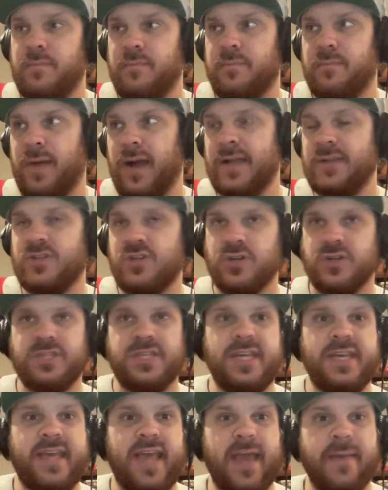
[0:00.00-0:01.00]
My
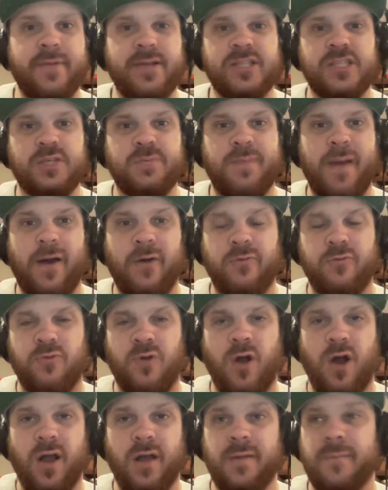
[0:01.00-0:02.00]
jersey came in spelled
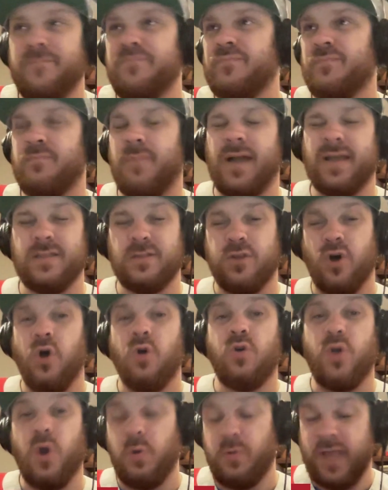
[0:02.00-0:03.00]
wrong. My
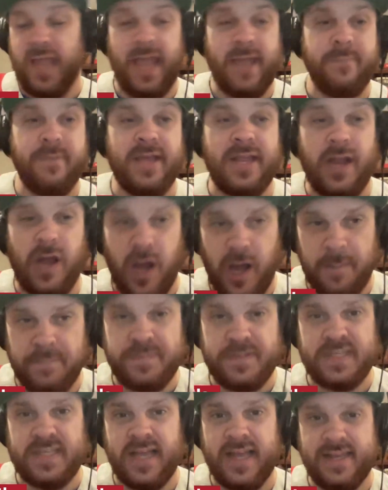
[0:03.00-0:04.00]
logo came in
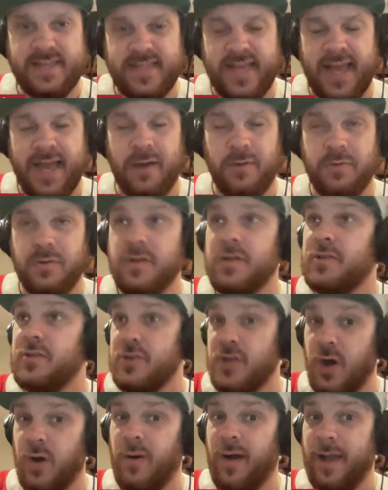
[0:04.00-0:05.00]
upside down.
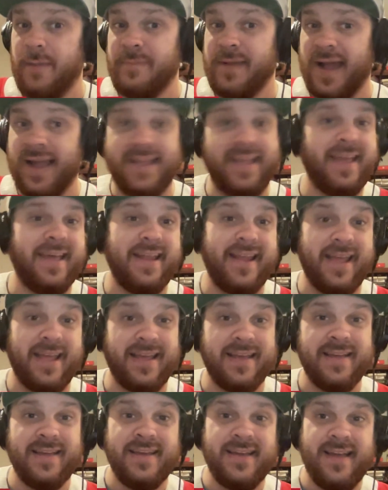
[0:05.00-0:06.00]
No, I'm not
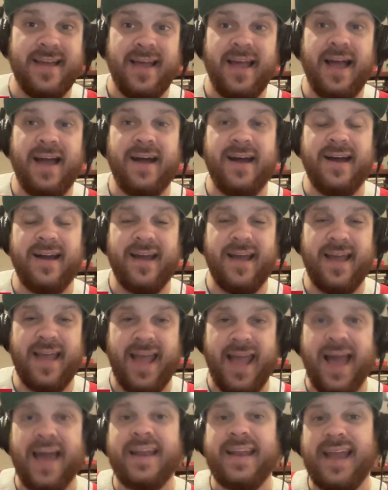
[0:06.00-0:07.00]
kidding.
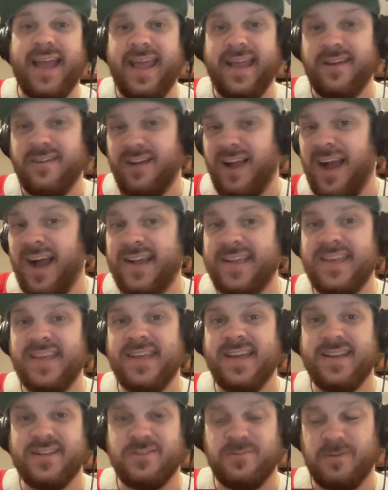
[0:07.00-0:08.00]
At Hanger Hockey
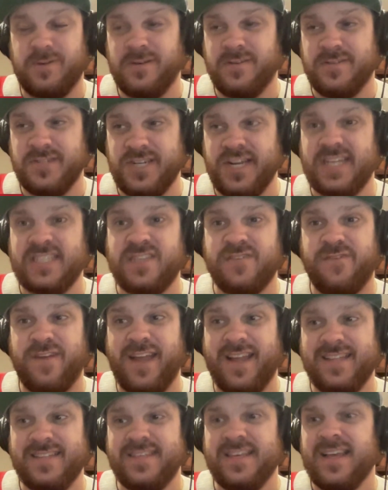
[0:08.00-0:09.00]
on Twitter, Jets
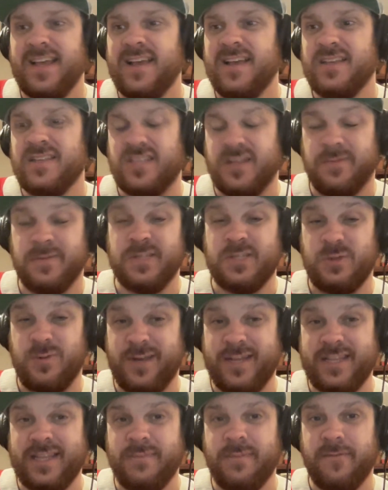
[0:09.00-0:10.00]
fans, someone
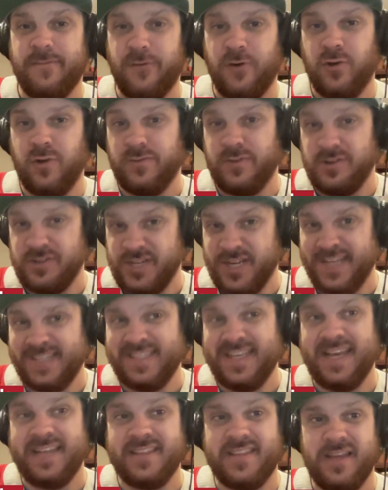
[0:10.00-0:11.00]
tweeted them a photo of their Jets
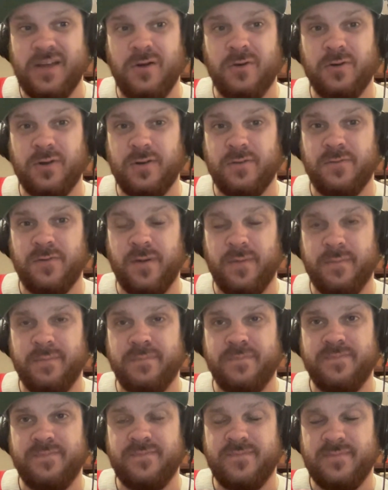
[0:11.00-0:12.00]
hat they ordered
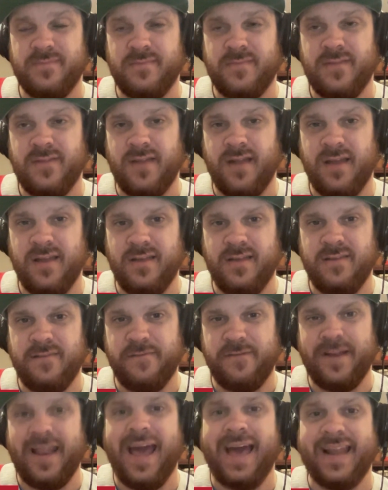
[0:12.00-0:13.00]
from
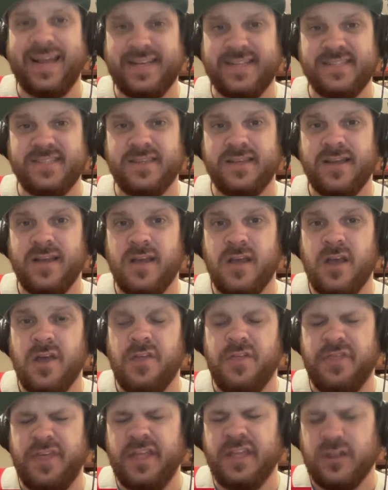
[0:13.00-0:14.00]
Fanatics.
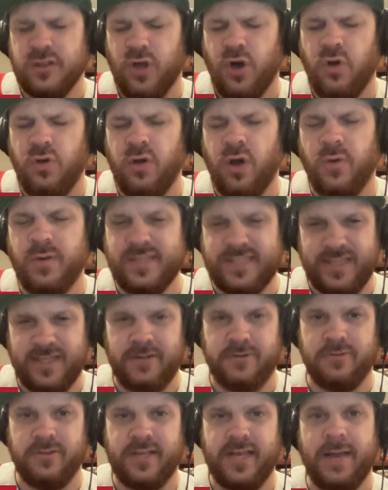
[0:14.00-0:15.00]
The logo is
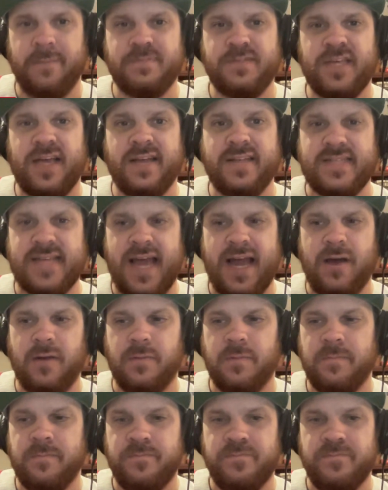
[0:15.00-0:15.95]
literally upside down.